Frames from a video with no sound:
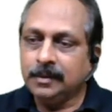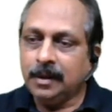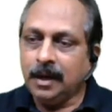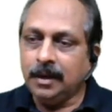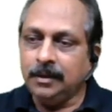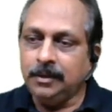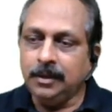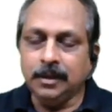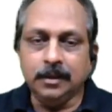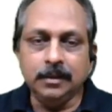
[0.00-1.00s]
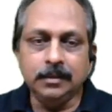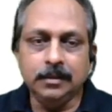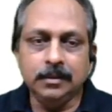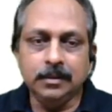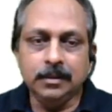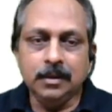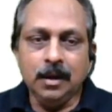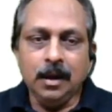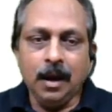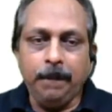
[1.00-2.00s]
And
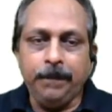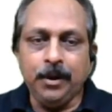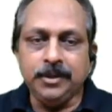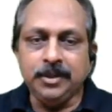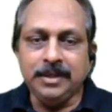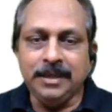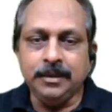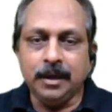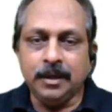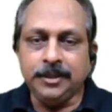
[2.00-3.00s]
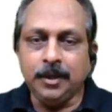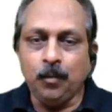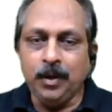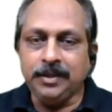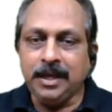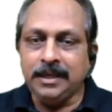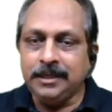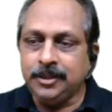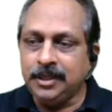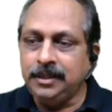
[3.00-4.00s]
a person in connection with an
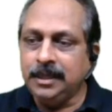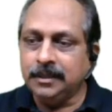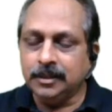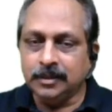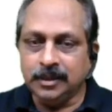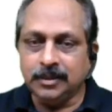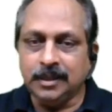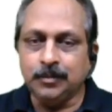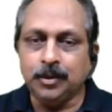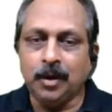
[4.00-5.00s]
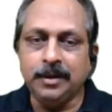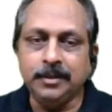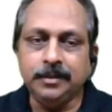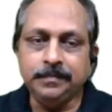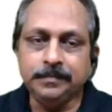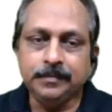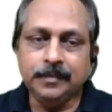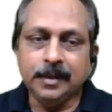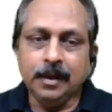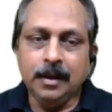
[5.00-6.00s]
incident, this seems right.
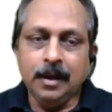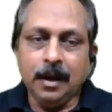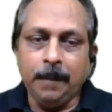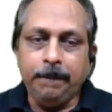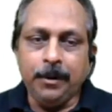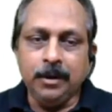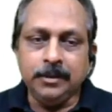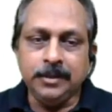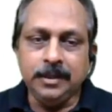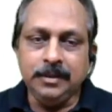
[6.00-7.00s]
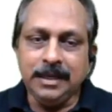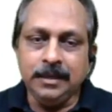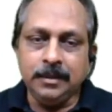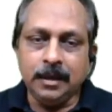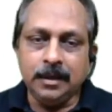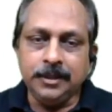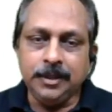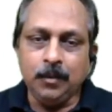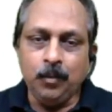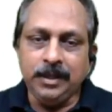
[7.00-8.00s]
A person in
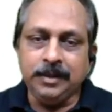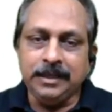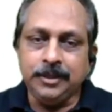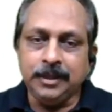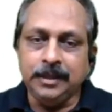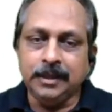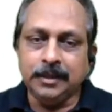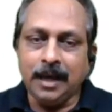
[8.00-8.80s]
connection with incident